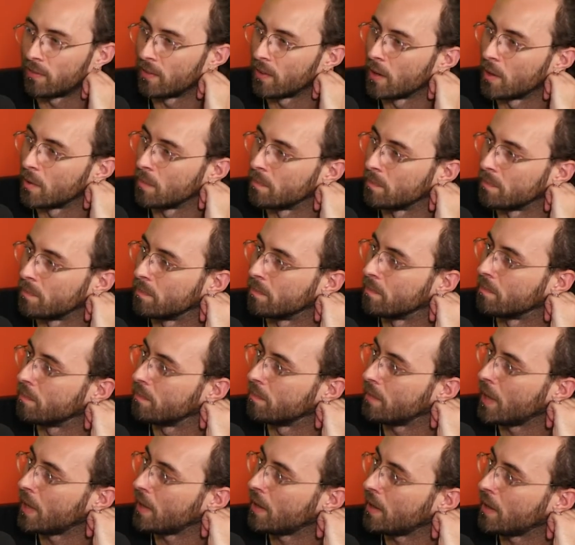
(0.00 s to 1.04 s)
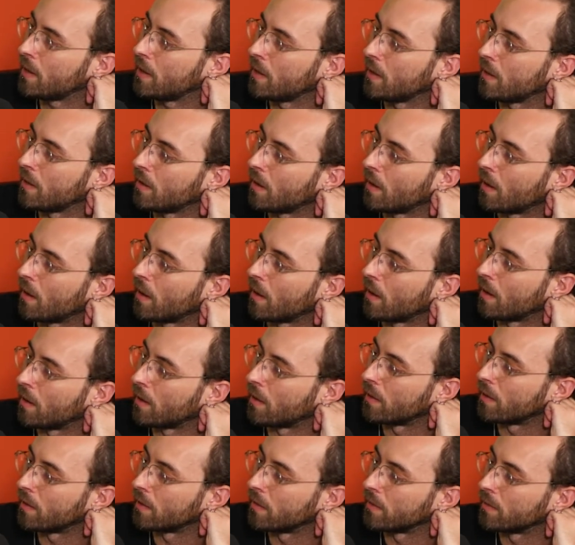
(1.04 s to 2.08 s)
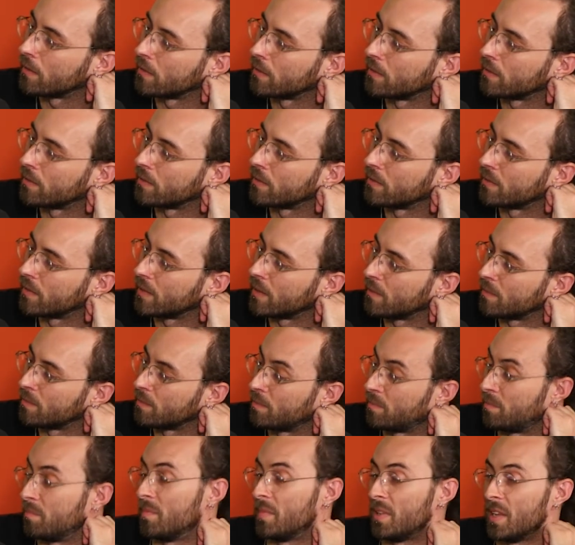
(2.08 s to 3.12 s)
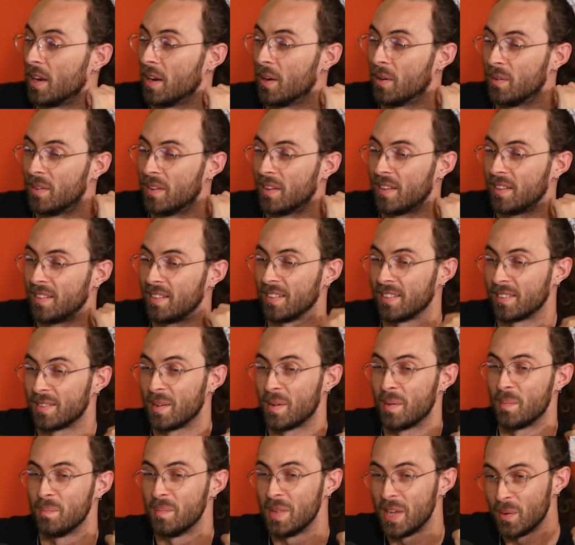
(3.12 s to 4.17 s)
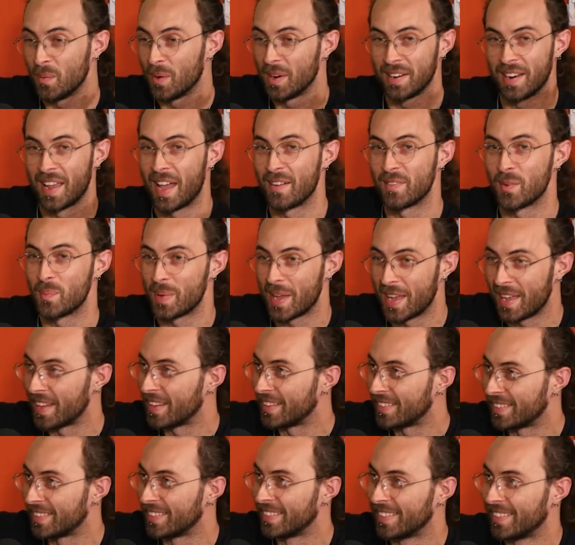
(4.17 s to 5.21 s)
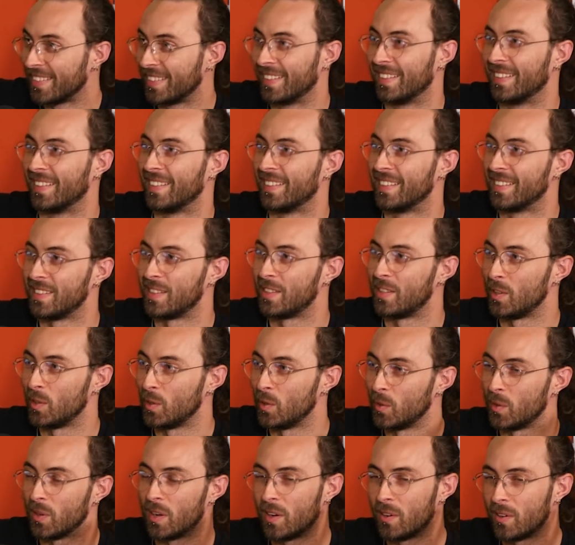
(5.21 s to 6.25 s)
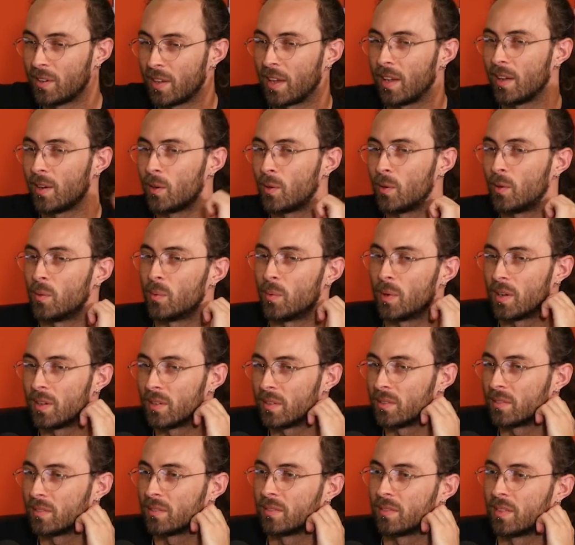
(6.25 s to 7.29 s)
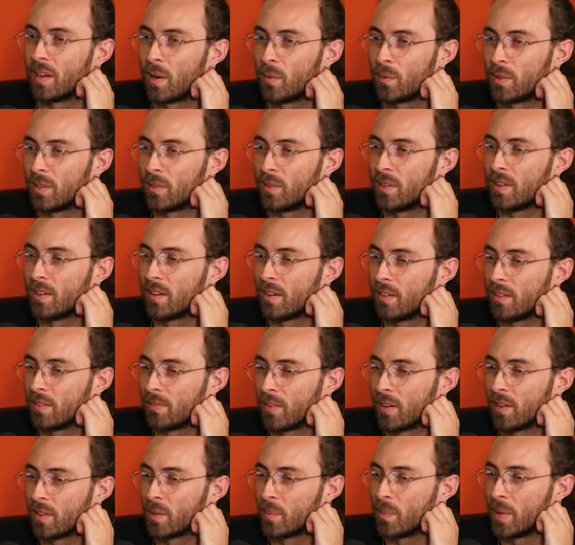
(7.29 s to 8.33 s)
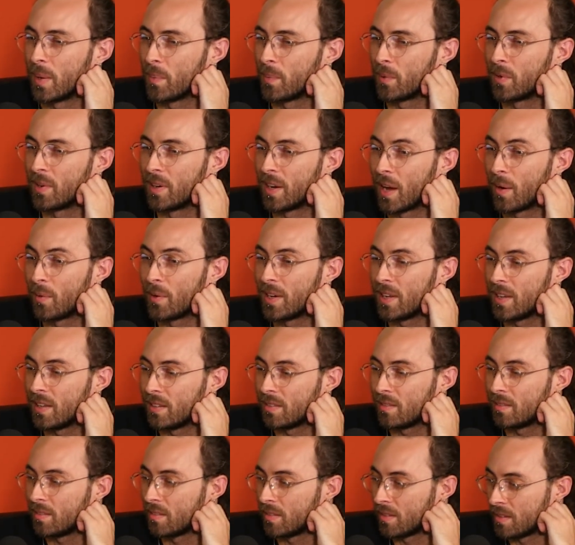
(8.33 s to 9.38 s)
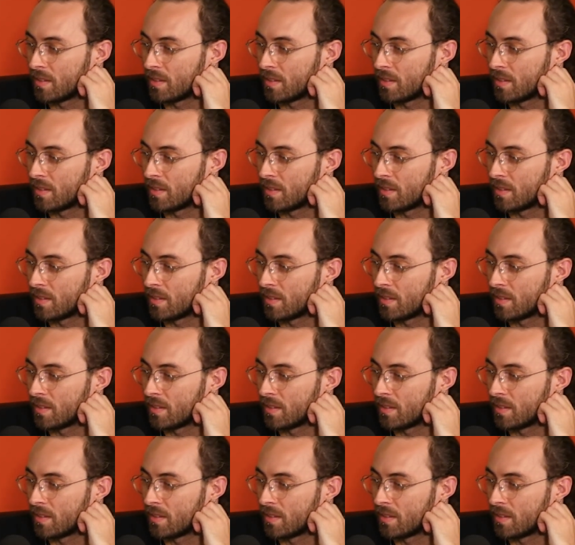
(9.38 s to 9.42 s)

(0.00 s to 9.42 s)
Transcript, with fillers: from making, uh, you know, just me wanting to have a band to okay, cool. Well, now we're doing shows for other people, and now we need